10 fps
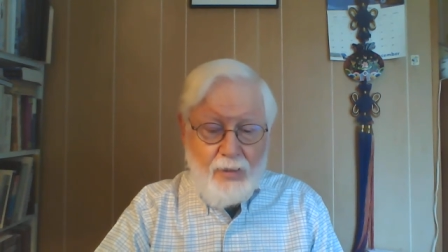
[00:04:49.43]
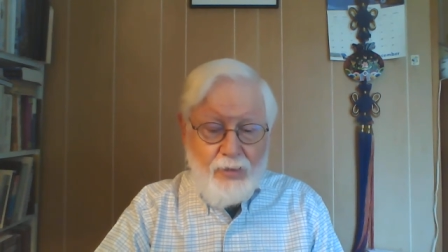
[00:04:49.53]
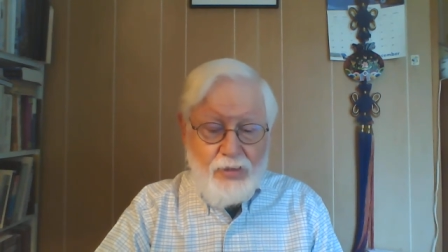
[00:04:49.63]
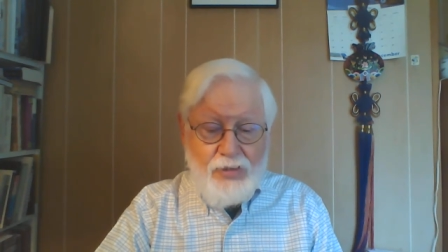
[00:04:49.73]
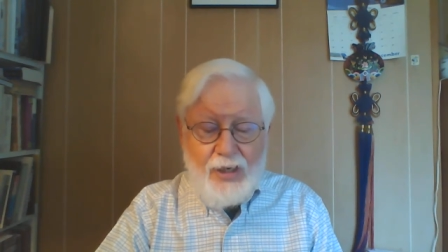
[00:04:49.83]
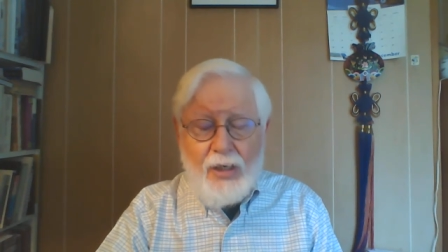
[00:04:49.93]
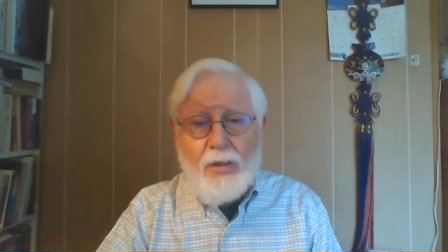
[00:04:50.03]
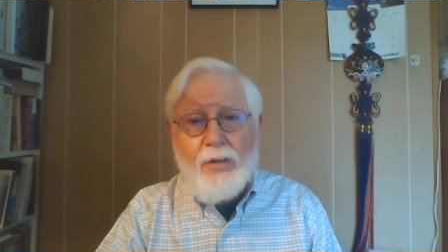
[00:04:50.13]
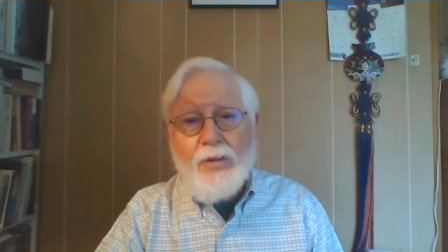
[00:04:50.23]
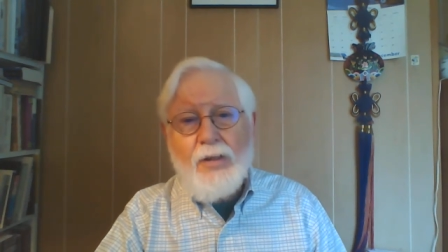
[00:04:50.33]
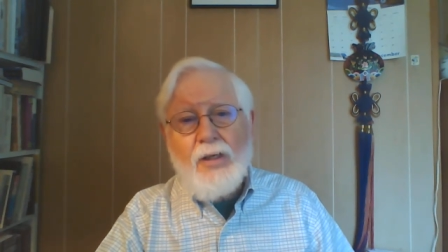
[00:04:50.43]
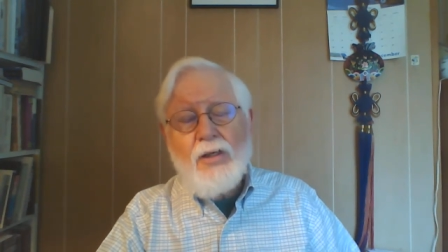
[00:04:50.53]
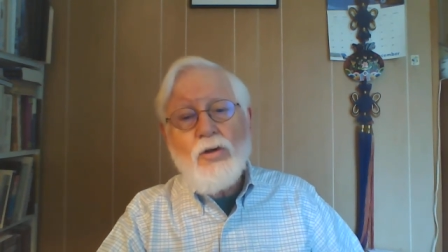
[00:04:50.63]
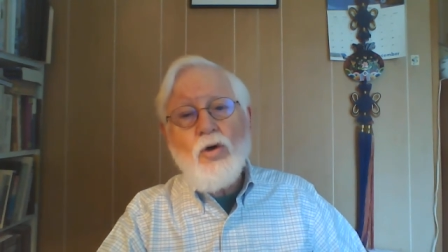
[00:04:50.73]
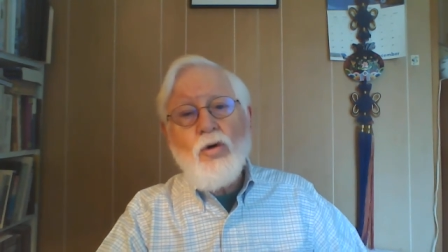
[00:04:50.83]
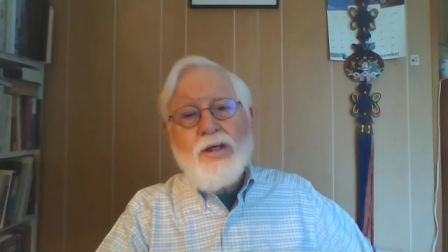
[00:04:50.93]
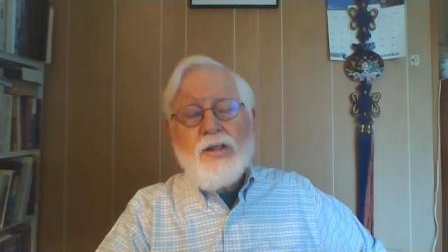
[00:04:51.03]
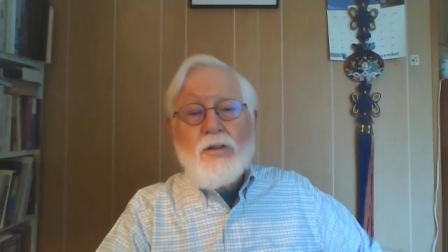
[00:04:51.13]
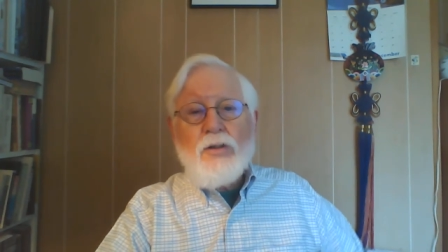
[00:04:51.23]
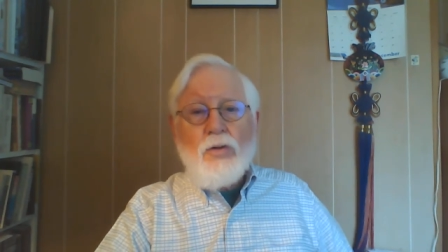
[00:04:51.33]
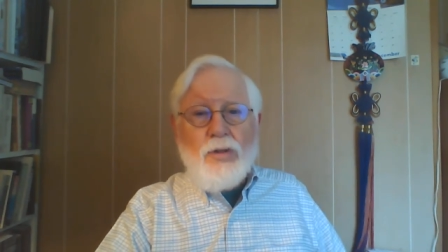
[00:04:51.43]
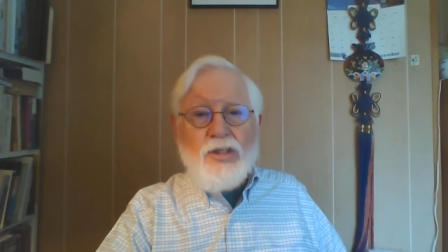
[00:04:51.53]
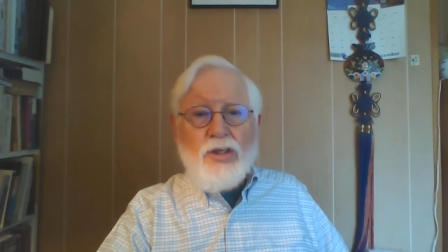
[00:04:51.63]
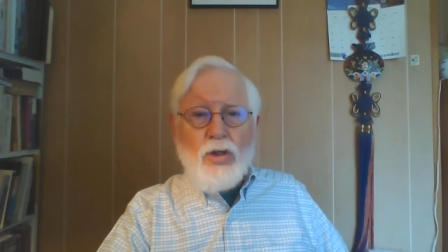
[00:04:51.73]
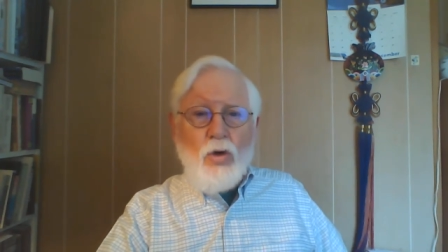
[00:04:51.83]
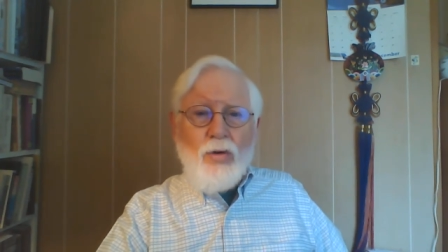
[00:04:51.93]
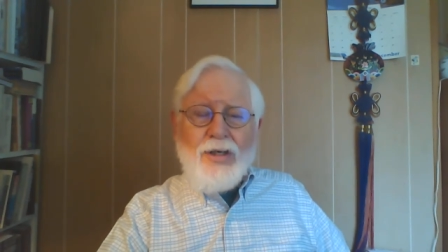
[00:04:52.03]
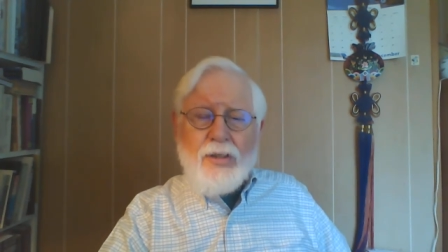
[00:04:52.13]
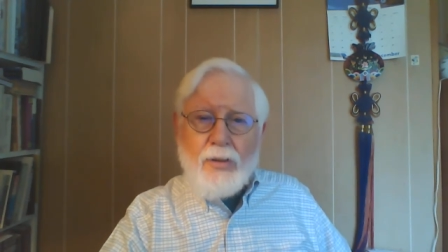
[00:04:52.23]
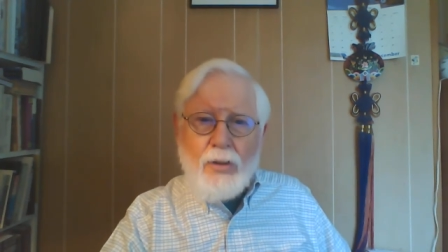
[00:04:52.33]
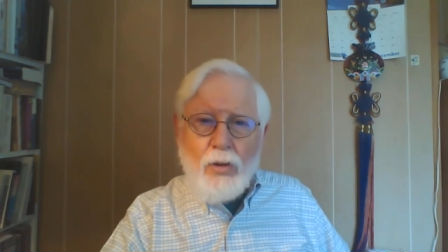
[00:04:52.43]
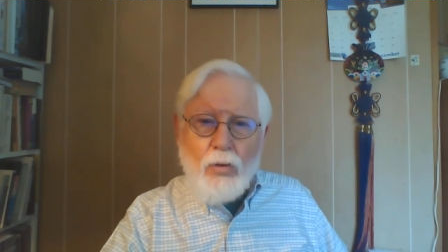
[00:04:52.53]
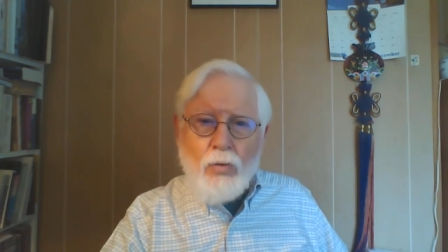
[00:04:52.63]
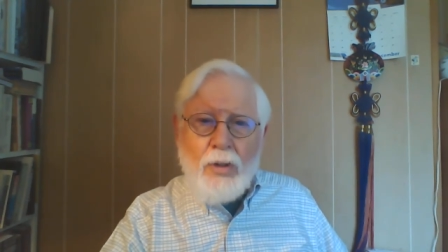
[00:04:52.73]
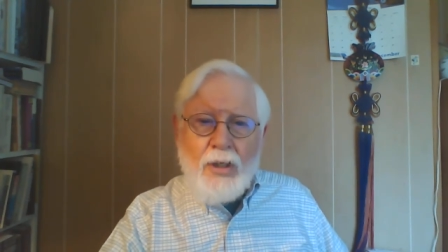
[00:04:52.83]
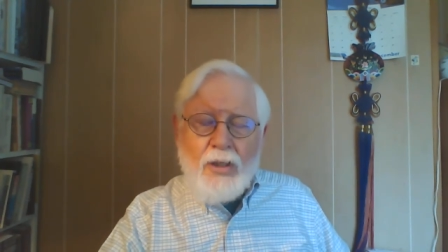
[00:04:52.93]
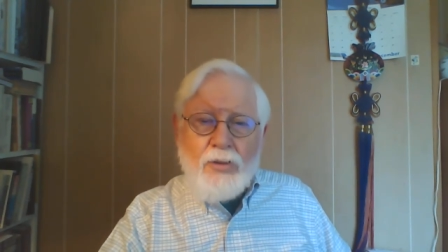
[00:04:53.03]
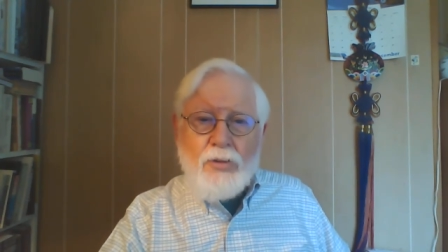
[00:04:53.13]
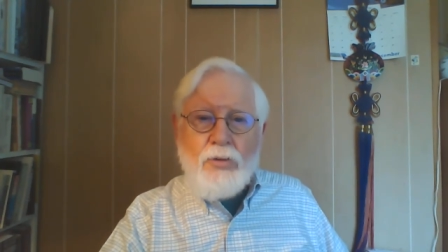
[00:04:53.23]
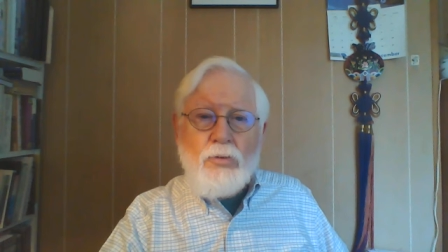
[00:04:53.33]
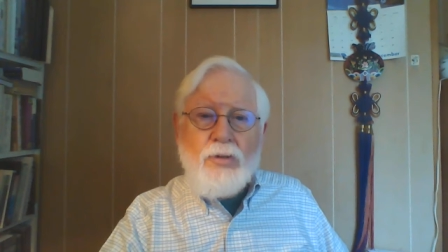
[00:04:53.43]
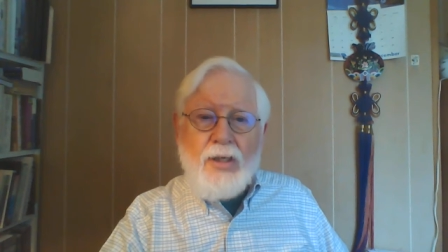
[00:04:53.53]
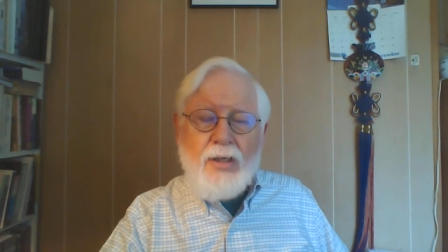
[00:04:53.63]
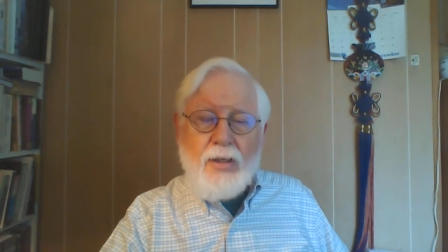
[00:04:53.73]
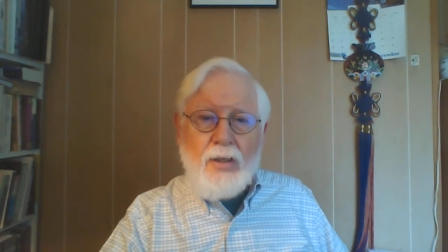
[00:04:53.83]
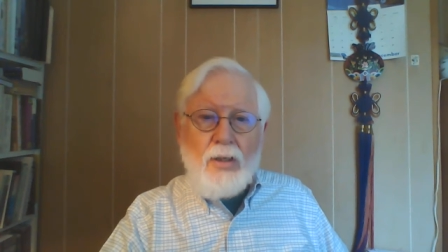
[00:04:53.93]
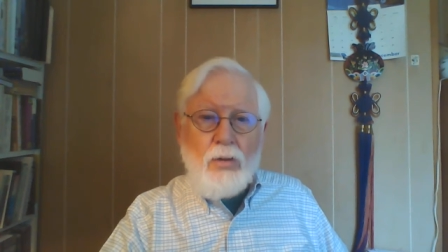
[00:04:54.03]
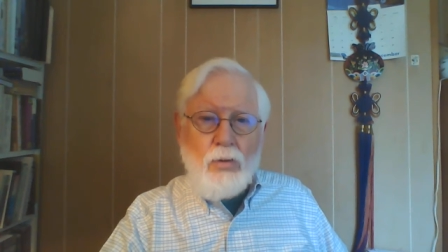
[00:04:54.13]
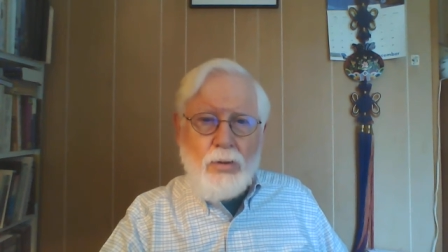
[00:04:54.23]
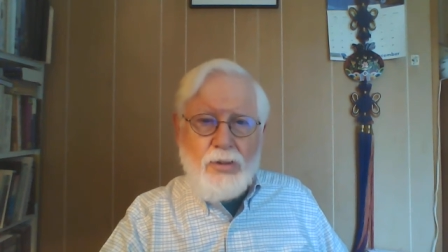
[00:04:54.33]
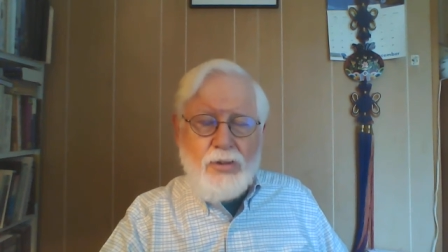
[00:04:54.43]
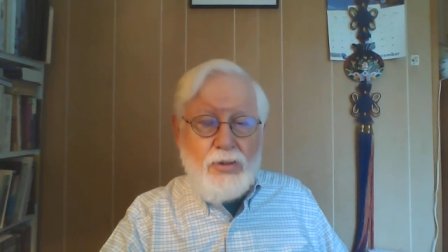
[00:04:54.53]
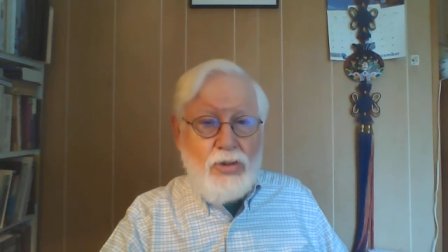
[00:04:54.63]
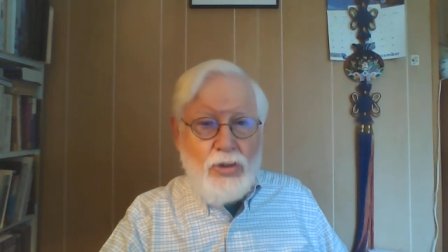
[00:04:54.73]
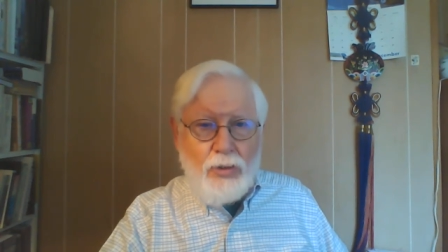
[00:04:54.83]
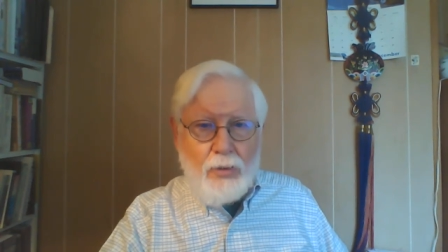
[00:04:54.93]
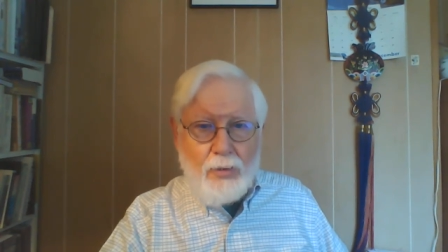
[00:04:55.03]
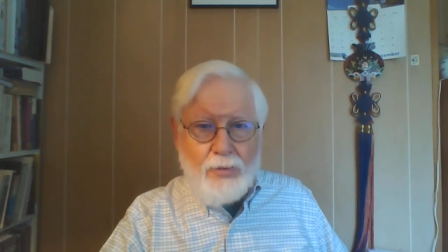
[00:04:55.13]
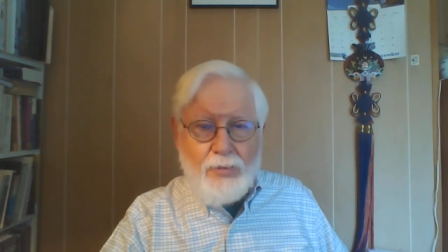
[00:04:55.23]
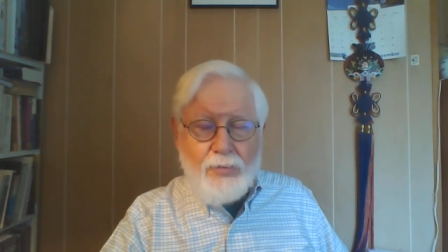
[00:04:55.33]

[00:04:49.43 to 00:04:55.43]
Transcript: The second thing you're going to do is you're going to go to the course journals.